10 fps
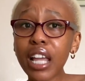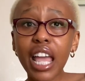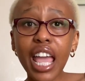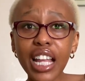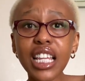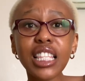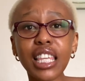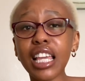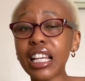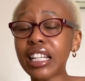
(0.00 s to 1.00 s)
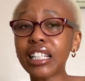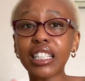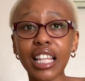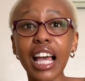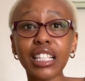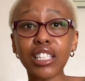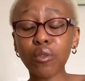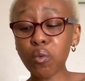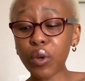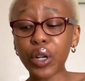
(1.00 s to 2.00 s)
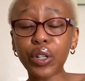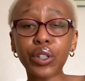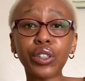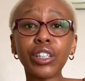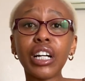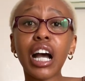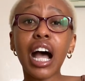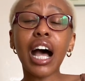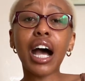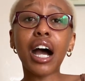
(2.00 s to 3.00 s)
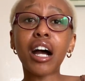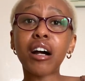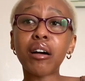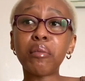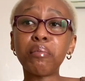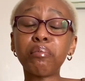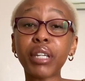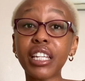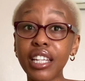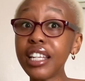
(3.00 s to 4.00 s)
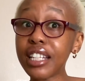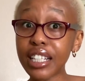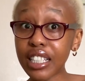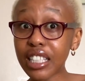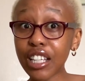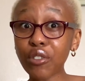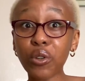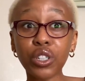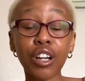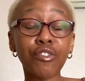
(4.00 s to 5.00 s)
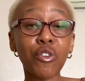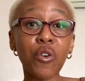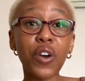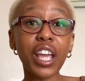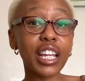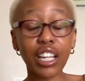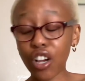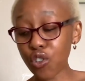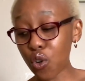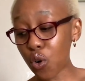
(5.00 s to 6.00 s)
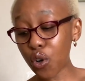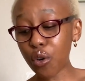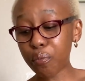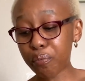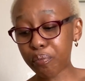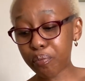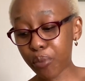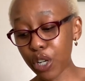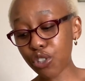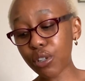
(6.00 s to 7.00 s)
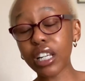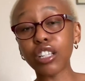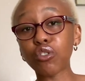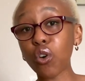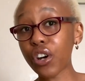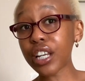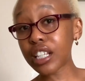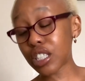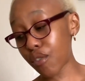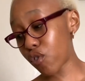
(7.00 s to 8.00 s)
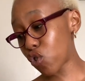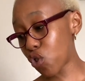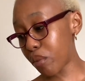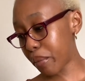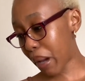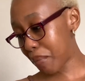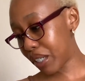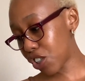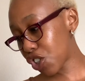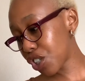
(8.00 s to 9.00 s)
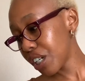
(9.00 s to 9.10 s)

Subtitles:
anything that will be needed in order for your press release or an interview to be published.